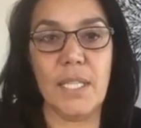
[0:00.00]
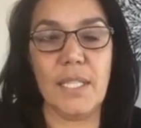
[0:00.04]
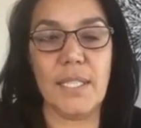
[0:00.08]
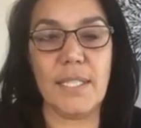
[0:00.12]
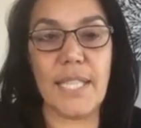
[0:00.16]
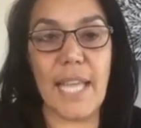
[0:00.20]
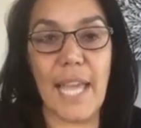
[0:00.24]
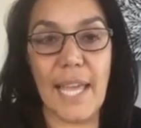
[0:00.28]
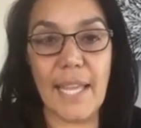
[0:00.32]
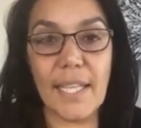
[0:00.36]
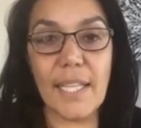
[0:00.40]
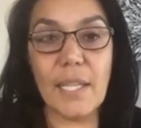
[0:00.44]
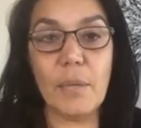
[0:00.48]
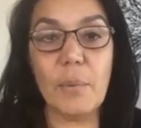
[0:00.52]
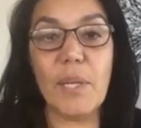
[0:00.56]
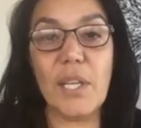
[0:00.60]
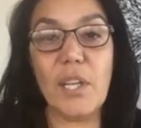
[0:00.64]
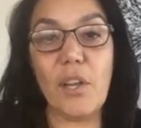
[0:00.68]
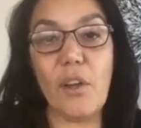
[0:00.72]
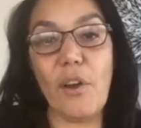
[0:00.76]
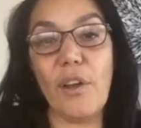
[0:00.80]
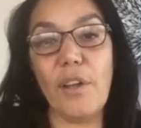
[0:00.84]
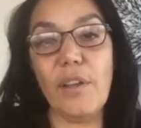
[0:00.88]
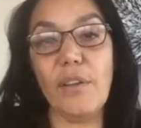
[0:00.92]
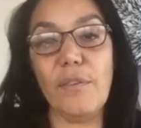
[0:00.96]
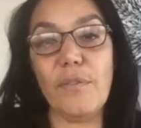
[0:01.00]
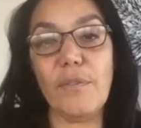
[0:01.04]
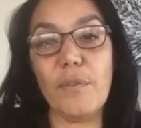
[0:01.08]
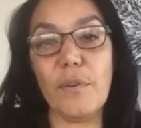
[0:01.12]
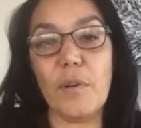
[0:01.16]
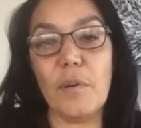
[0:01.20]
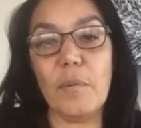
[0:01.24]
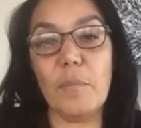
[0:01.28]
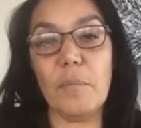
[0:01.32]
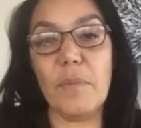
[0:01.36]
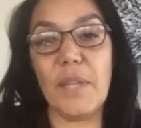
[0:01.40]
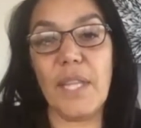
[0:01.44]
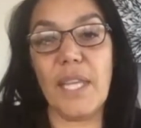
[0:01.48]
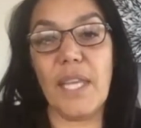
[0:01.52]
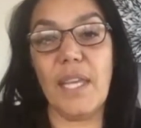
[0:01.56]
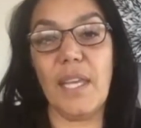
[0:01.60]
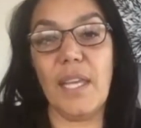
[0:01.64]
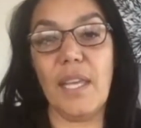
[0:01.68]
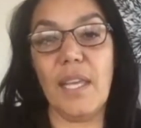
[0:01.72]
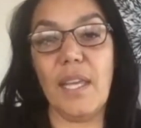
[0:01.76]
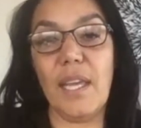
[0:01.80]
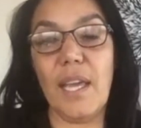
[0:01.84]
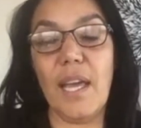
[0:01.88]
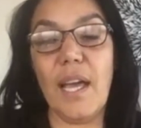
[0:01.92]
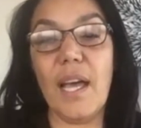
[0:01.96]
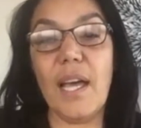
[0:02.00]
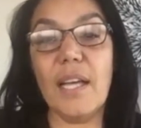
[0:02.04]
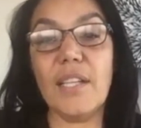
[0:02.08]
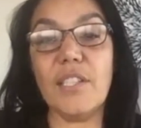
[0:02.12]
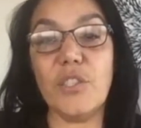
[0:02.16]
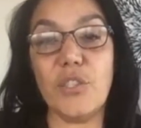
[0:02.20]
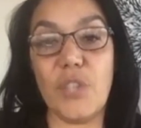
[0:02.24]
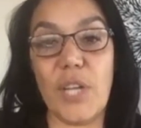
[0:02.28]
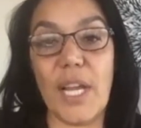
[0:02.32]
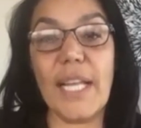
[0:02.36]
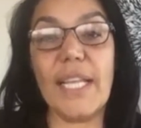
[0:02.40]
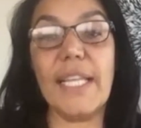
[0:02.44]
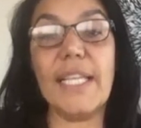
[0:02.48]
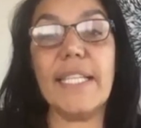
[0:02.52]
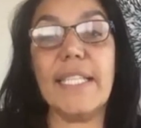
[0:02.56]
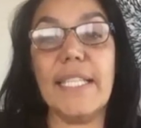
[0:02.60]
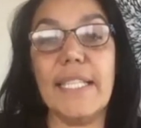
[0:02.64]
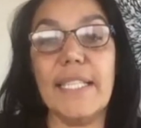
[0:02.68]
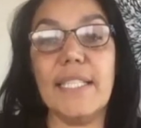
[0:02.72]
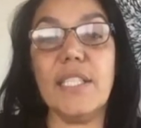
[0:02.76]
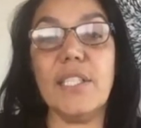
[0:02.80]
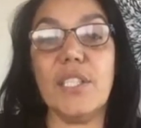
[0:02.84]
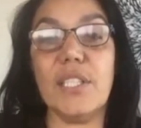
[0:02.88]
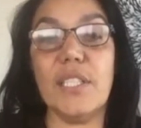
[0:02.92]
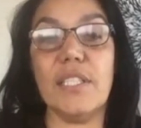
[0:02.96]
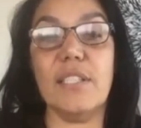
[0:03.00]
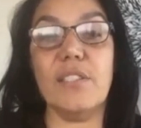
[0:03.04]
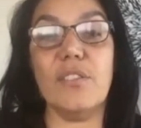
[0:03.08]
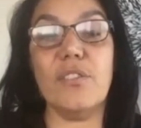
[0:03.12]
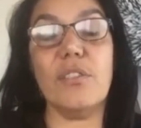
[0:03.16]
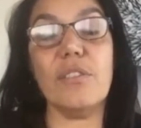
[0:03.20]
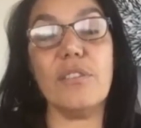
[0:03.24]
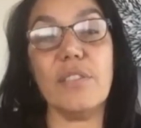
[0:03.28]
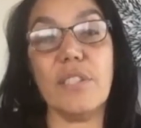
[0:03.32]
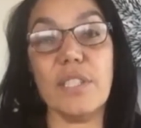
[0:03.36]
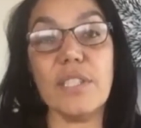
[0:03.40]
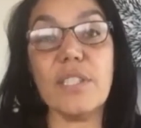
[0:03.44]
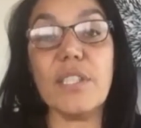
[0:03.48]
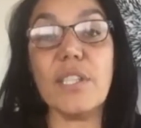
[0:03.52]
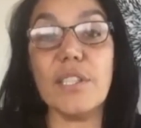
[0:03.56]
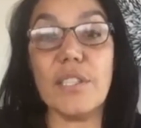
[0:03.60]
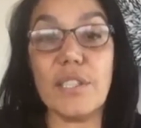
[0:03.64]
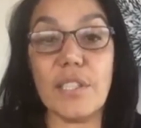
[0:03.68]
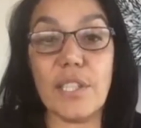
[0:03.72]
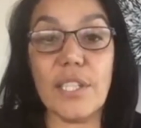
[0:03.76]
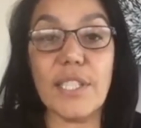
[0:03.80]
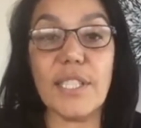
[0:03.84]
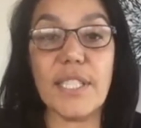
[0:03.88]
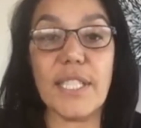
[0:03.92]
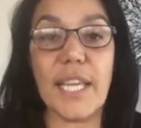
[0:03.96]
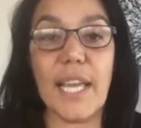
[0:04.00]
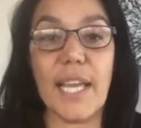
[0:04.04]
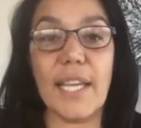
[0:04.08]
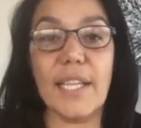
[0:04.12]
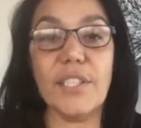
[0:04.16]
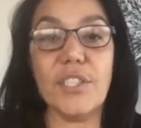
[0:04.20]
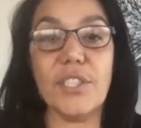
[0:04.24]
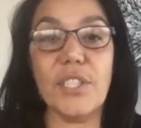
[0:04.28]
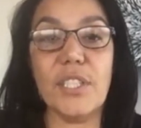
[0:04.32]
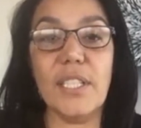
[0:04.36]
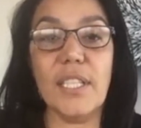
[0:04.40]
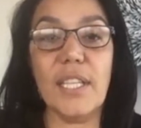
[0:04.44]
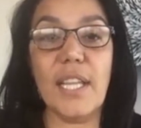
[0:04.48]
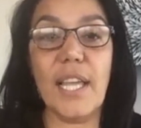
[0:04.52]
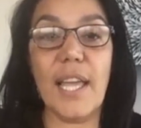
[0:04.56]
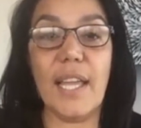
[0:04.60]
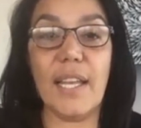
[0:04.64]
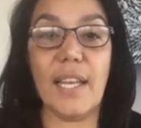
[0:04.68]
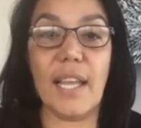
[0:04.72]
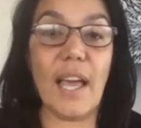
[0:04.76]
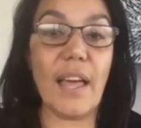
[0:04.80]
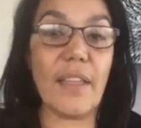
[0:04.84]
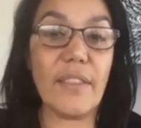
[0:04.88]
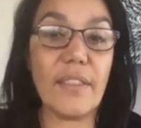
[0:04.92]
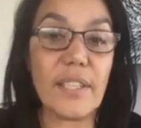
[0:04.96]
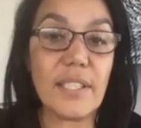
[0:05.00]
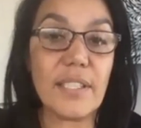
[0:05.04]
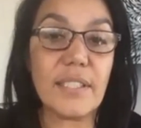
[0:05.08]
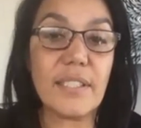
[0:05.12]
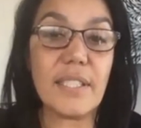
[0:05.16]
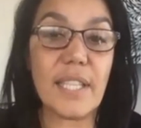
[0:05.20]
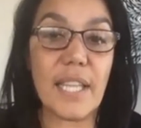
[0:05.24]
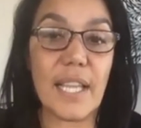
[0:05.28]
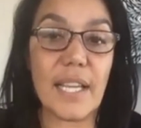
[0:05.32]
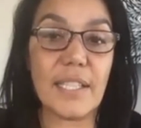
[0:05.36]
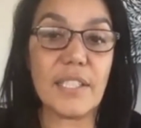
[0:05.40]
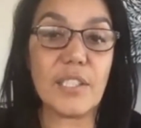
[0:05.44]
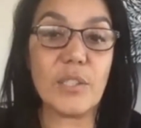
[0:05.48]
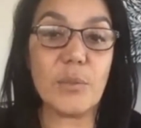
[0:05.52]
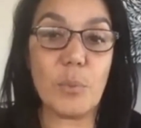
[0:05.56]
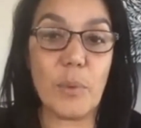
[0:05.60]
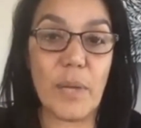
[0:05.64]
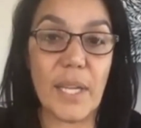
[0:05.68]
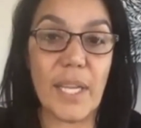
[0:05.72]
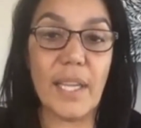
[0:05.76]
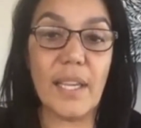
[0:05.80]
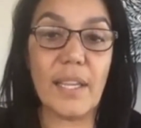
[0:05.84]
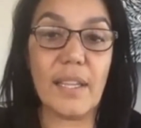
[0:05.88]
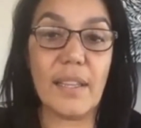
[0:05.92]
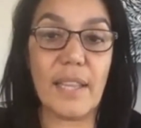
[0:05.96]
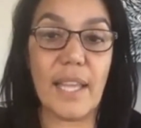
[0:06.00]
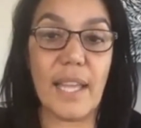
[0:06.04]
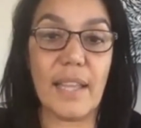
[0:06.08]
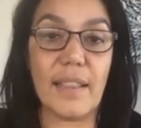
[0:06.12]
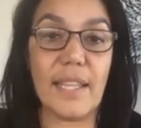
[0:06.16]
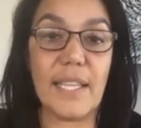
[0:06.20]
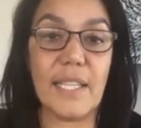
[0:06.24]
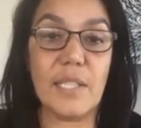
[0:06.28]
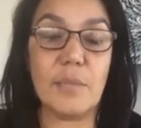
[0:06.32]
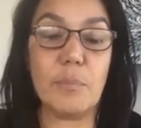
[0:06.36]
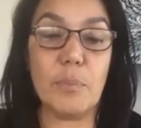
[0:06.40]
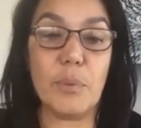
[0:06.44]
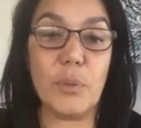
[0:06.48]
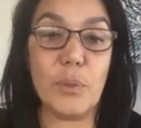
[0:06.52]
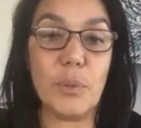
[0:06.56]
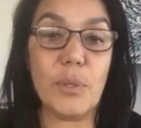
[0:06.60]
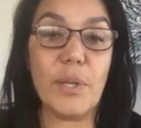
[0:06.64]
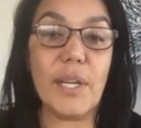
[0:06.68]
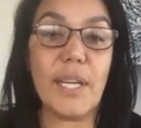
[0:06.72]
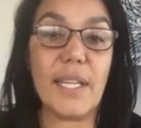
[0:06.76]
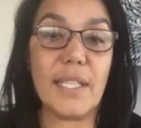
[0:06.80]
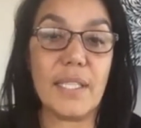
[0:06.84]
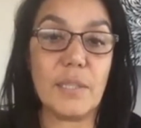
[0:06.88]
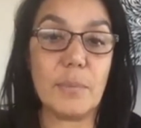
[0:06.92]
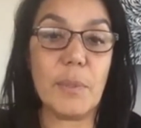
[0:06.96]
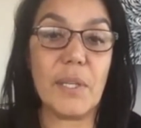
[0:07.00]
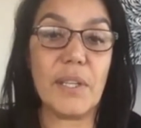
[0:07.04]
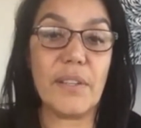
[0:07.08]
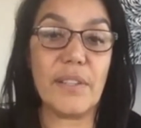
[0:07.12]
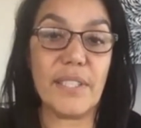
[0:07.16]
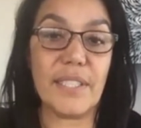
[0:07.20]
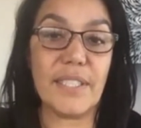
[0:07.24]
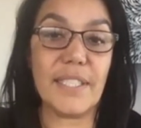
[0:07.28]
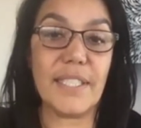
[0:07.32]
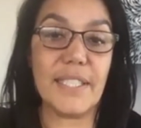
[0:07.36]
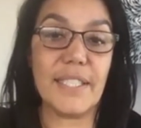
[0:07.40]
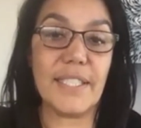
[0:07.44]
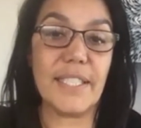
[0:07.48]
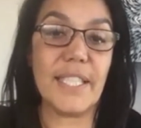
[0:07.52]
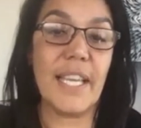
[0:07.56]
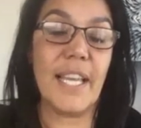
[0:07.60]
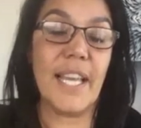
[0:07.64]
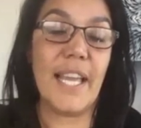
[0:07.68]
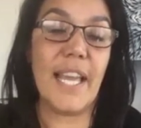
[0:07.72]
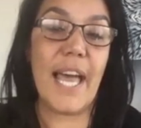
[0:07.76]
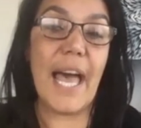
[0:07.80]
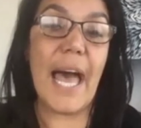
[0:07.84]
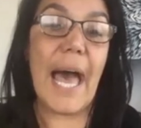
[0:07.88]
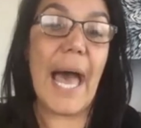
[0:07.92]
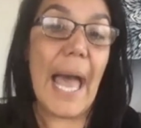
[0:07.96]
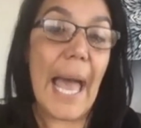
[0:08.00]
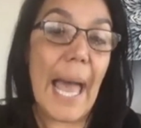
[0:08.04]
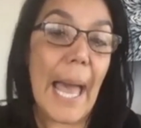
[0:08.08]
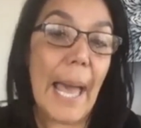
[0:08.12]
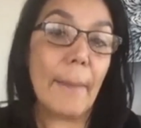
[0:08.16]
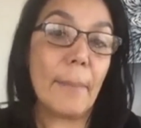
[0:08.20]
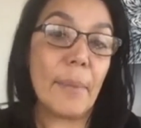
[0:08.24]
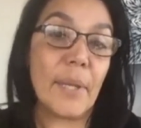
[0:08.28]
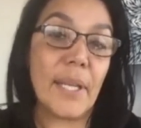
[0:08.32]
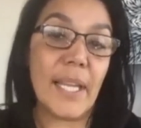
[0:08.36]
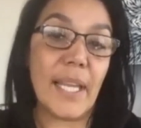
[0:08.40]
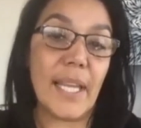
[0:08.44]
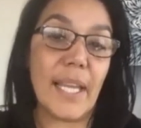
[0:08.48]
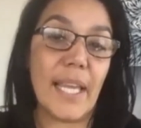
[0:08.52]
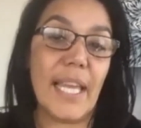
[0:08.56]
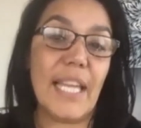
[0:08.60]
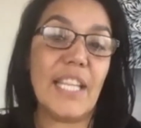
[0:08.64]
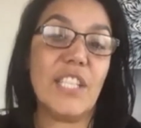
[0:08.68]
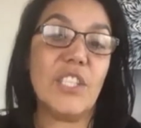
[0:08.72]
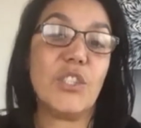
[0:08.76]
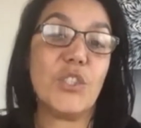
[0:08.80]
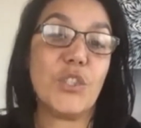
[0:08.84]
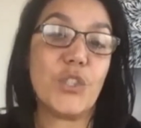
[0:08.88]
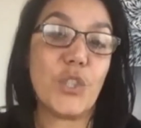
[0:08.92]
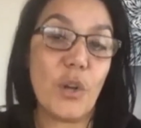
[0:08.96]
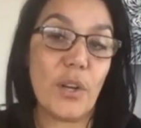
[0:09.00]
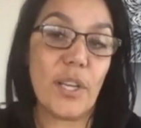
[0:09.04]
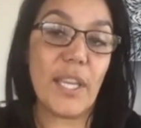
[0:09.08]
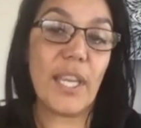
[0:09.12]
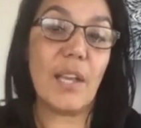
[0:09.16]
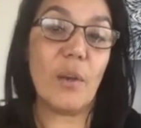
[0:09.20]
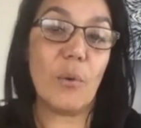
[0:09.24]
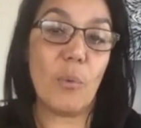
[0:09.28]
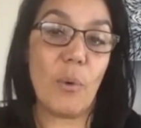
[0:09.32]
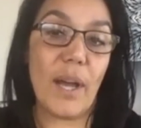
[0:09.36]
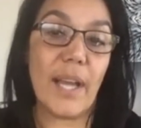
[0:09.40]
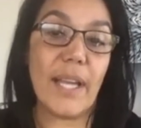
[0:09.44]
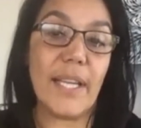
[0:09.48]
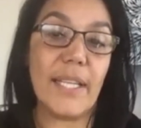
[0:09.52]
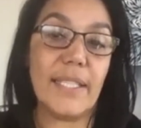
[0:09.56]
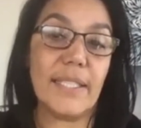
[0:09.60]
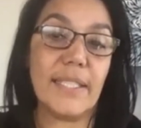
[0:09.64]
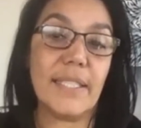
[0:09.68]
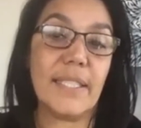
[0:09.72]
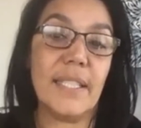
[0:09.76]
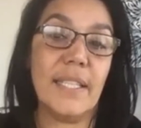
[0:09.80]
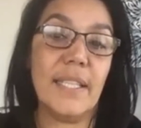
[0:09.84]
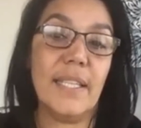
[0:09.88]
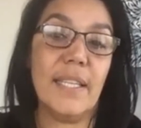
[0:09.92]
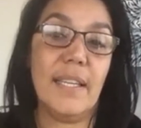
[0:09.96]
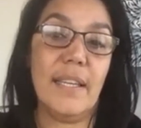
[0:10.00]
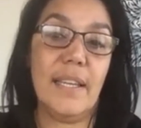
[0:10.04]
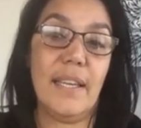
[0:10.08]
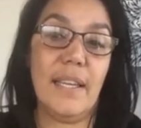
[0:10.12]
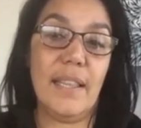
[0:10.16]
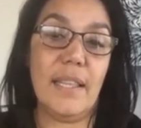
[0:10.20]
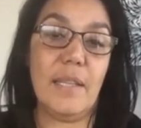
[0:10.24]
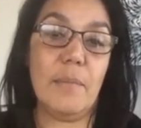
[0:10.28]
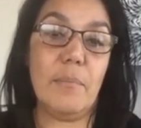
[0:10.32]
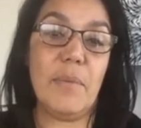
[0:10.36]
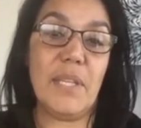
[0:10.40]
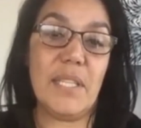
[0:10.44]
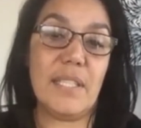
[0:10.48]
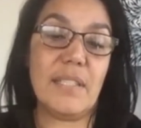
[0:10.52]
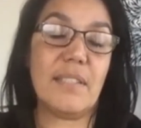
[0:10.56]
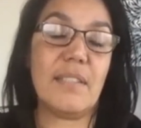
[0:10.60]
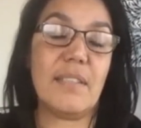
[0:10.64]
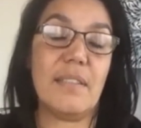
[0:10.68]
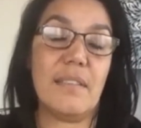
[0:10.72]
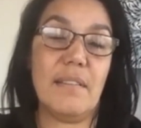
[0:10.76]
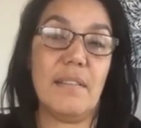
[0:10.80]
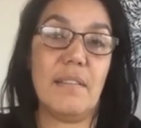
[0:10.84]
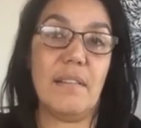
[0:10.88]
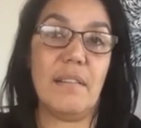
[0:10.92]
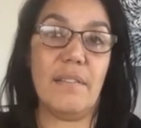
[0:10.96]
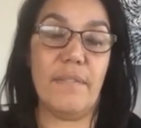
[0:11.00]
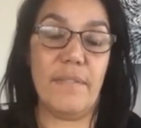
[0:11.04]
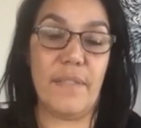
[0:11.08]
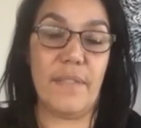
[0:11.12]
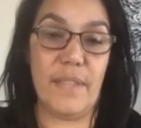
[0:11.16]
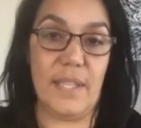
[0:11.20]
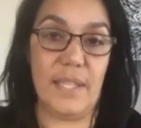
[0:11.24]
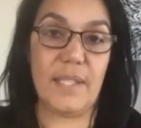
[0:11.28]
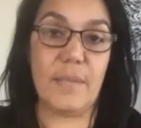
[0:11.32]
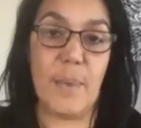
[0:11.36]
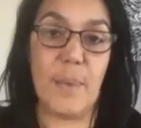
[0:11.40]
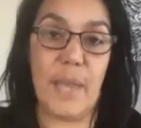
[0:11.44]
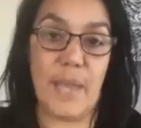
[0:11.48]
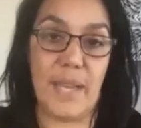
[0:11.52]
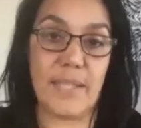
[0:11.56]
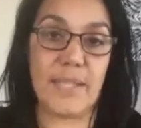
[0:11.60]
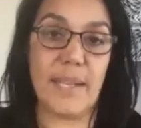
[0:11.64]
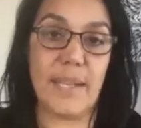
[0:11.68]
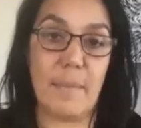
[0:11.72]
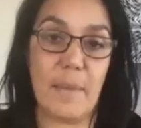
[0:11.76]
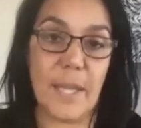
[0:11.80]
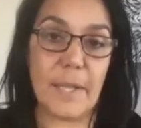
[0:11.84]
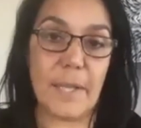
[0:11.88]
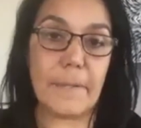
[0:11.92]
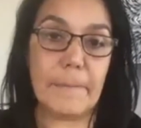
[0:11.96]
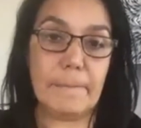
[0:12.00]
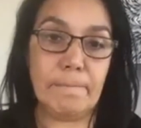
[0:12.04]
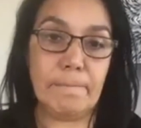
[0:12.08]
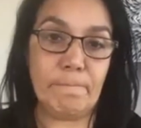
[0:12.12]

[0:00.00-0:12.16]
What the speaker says: Sadly, we know from the Australian Indigenous Doctors Association and others last week that these poor experiences are happening in shocking ways in the midst of this pandemic.